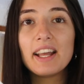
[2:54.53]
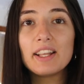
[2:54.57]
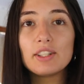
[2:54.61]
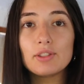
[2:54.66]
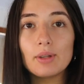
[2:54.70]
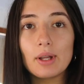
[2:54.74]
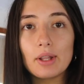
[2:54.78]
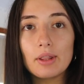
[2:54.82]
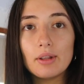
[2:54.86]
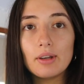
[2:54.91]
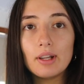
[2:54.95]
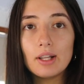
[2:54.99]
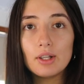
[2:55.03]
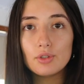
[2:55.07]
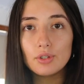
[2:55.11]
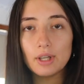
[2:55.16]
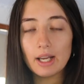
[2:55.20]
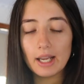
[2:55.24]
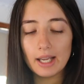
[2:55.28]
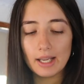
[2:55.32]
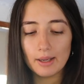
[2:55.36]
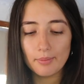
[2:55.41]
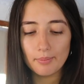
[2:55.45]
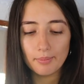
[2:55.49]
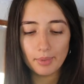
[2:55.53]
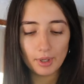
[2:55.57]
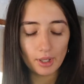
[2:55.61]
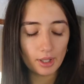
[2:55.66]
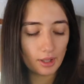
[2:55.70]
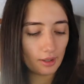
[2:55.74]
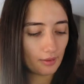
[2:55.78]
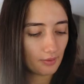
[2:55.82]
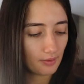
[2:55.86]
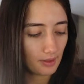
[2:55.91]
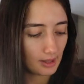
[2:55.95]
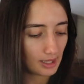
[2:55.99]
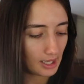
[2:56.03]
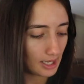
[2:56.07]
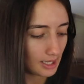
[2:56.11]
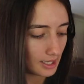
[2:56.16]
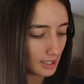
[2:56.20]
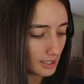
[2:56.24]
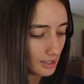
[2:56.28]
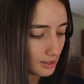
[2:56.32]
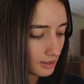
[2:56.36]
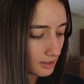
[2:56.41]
So I thought I'd try both of these,